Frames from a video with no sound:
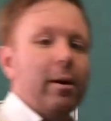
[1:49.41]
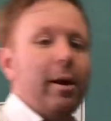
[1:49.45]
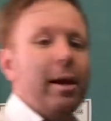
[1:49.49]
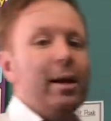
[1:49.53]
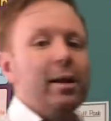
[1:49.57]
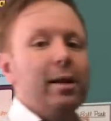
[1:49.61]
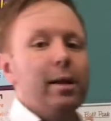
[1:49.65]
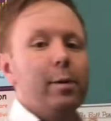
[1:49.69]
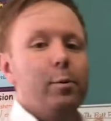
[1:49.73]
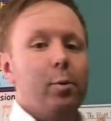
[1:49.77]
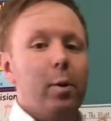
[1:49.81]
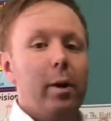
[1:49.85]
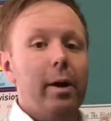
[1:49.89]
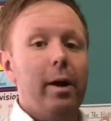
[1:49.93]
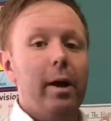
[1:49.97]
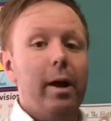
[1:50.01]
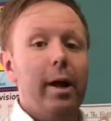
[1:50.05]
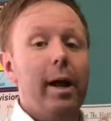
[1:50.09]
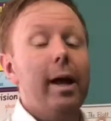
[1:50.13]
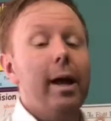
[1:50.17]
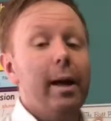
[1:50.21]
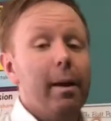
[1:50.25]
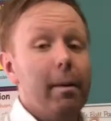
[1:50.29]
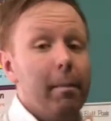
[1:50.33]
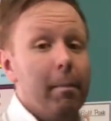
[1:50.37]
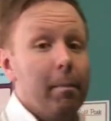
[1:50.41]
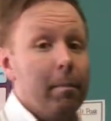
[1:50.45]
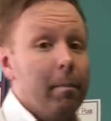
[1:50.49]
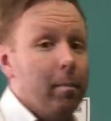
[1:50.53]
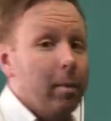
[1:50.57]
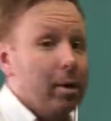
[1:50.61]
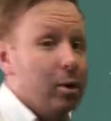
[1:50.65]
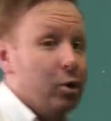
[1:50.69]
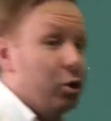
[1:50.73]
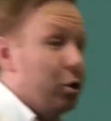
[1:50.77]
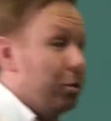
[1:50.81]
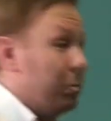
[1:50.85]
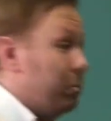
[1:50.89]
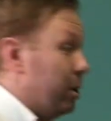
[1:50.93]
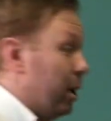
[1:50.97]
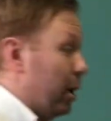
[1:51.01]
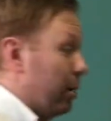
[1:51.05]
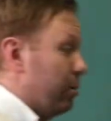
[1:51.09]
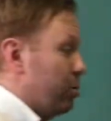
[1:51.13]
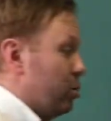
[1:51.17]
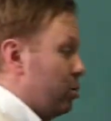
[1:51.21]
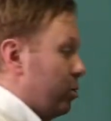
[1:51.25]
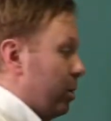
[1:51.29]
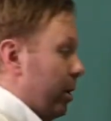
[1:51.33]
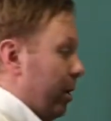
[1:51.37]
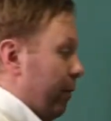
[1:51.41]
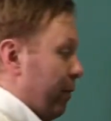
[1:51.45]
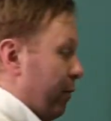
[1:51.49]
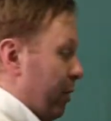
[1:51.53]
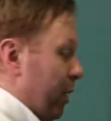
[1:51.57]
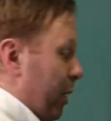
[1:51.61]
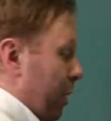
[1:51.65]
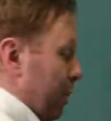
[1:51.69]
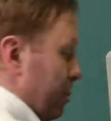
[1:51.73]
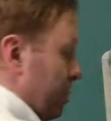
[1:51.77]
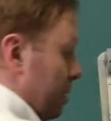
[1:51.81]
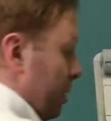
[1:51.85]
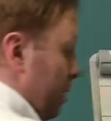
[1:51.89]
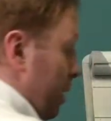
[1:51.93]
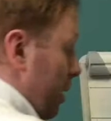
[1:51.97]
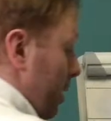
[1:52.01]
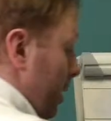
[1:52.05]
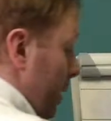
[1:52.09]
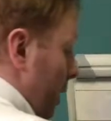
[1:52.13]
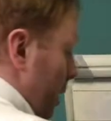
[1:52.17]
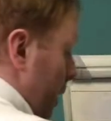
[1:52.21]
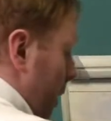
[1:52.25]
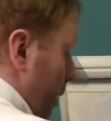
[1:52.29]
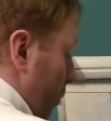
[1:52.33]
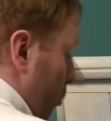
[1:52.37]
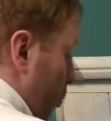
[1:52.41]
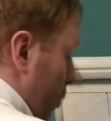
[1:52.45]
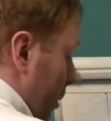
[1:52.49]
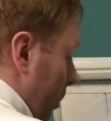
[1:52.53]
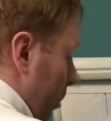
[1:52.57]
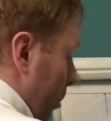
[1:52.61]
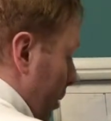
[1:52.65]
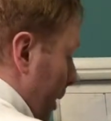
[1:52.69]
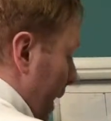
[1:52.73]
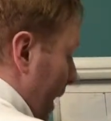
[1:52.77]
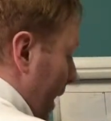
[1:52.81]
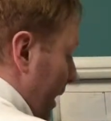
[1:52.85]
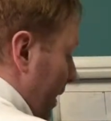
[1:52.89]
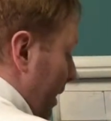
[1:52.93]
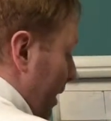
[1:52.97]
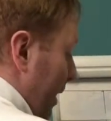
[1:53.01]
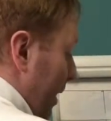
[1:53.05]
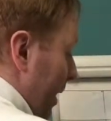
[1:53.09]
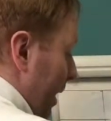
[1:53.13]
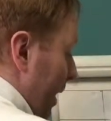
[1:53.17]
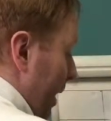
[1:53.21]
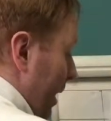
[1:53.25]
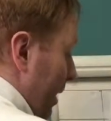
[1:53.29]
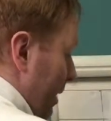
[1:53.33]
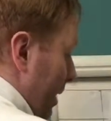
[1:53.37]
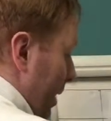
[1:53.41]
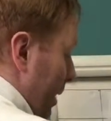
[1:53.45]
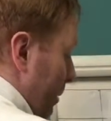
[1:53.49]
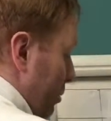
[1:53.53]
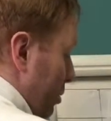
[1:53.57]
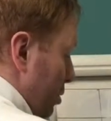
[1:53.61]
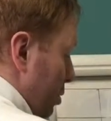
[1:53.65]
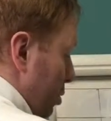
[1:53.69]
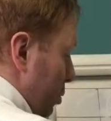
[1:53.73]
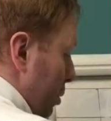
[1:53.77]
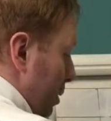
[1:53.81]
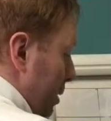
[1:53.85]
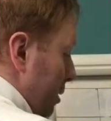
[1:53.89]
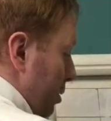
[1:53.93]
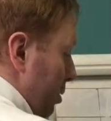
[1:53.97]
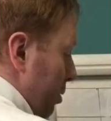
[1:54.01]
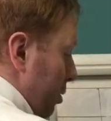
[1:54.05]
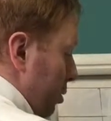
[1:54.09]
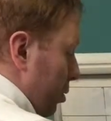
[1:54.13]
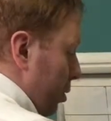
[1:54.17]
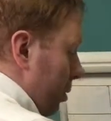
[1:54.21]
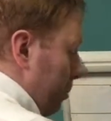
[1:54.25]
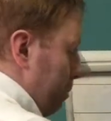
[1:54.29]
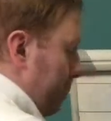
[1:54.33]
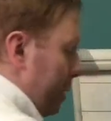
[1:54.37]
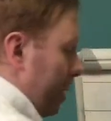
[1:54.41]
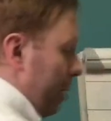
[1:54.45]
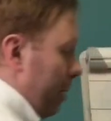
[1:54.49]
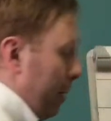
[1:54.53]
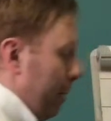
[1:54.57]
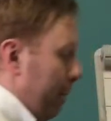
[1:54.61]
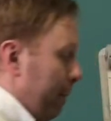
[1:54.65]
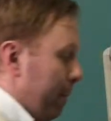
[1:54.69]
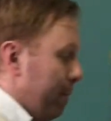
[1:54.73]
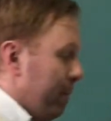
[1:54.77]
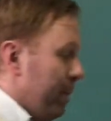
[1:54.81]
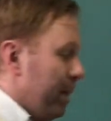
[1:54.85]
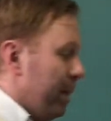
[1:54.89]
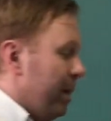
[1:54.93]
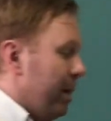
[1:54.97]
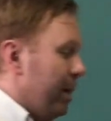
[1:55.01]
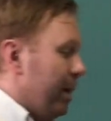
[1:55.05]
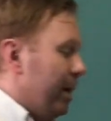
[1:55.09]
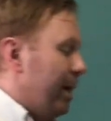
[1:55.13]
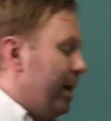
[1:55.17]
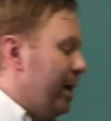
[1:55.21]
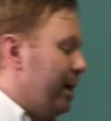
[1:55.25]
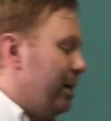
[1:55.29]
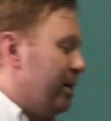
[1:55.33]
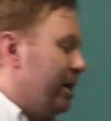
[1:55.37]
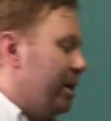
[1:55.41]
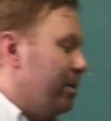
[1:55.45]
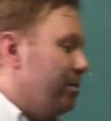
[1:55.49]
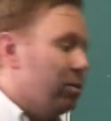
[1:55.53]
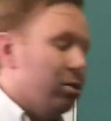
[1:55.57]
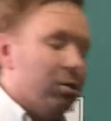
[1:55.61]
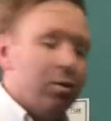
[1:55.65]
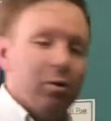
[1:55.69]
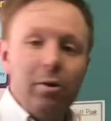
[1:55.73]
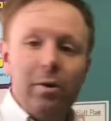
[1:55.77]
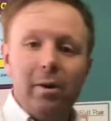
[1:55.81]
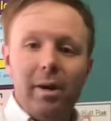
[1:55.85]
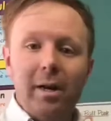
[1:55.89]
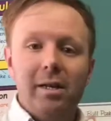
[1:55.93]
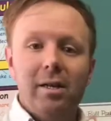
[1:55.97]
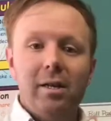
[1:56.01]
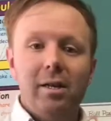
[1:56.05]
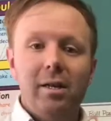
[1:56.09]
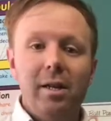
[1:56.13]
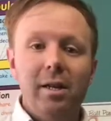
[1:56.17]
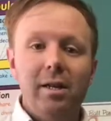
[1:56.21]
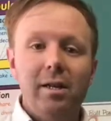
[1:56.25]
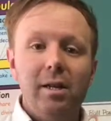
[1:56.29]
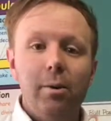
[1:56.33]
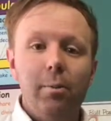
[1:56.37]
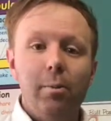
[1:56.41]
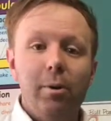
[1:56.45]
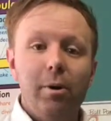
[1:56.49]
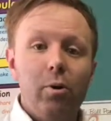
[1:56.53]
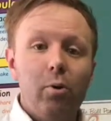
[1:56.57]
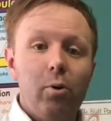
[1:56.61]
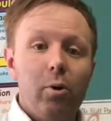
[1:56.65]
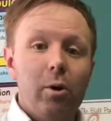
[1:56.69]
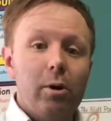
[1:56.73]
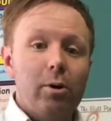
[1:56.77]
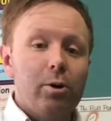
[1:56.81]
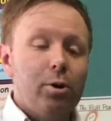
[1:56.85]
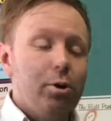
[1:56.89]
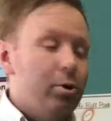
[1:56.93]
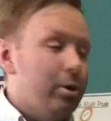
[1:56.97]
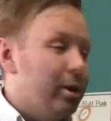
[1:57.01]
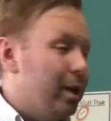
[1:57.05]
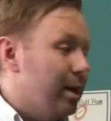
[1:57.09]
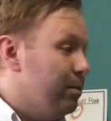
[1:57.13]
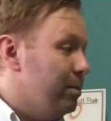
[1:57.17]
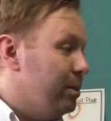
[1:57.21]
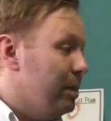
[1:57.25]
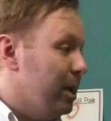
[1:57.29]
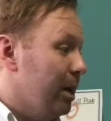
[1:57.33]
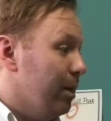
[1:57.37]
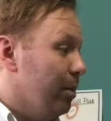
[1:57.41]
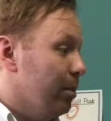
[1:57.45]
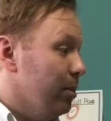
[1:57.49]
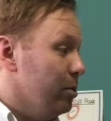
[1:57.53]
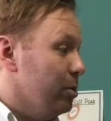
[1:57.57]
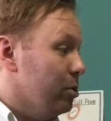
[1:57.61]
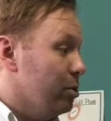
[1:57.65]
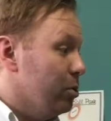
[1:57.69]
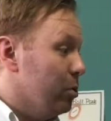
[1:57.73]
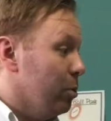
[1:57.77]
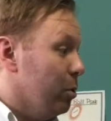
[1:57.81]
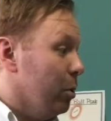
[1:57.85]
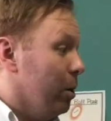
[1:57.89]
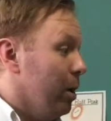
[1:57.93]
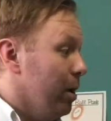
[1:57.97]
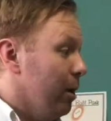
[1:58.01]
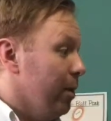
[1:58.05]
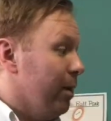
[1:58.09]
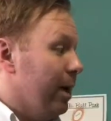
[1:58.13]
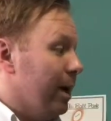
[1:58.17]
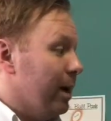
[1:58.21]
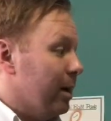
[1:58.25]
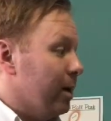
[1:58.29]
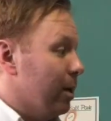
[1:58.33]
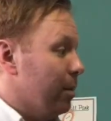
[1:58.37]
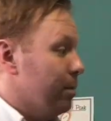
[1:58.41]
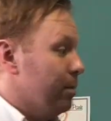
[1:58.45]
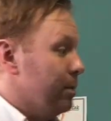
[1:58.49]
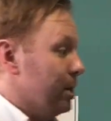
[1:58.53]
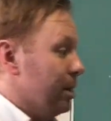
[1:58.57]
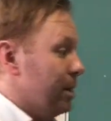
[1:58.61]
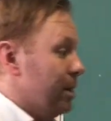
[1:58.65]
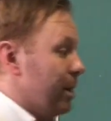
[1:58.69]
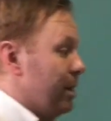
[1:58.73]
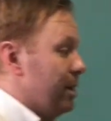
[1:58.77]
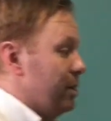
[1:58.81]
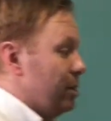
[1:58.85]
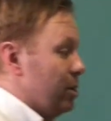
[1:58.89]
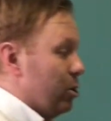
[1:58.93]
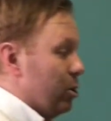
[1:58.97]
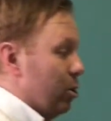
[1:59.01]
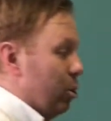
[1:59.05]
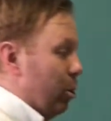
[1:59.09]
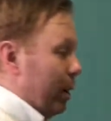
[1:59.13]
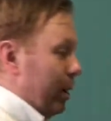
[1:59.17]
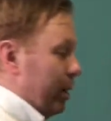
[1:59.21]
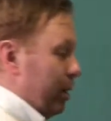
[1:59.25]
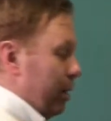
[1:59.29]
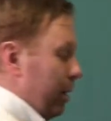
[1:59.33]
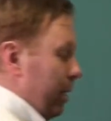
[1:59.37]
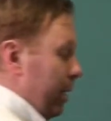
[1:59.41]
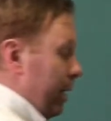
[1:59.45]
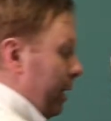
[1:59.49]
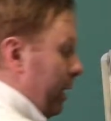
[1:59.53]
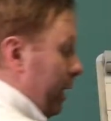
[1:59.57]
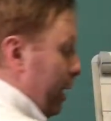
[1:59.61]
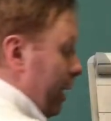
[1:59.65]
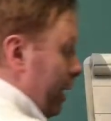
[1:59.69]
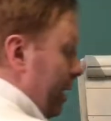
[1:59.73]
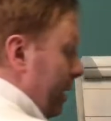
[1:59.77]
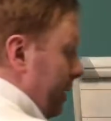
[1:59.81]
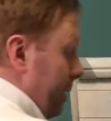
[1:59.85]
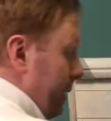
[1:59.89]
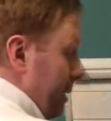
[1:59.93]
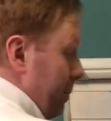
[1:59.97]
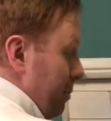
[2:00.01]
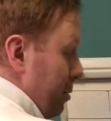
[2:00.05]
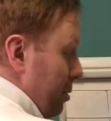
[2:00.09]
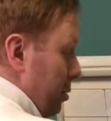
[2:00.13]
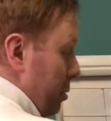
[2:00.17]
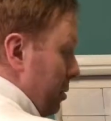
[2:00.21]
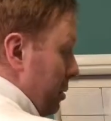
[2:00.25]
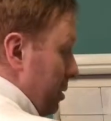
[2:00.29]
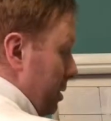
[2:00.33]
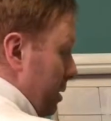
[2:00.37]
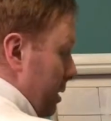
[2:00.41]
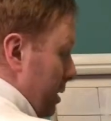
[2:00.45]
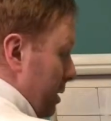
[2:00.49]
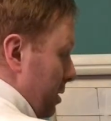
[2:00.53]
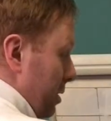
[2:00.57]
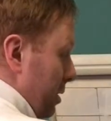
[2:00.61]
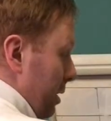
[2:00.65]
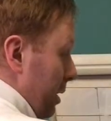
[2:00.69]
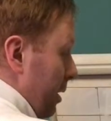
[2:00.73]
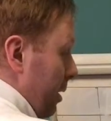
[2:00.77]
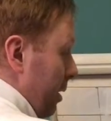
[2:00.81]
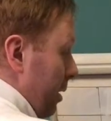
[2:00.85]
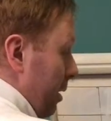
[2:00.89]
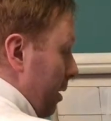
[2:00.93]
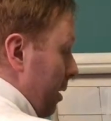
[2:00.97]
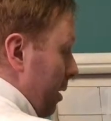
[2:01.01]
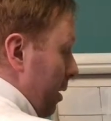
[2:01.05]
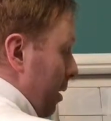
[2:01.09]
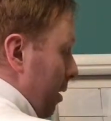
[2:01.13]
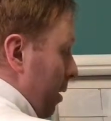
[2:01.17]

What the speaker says: 8 times 1, 8. It should come straight off the lips. We will add in 8 times 2 into the group here. 8 times 2, nice and easy. We know our 2 times table, so that comes in nice and quickly. 8 times 2 is 16.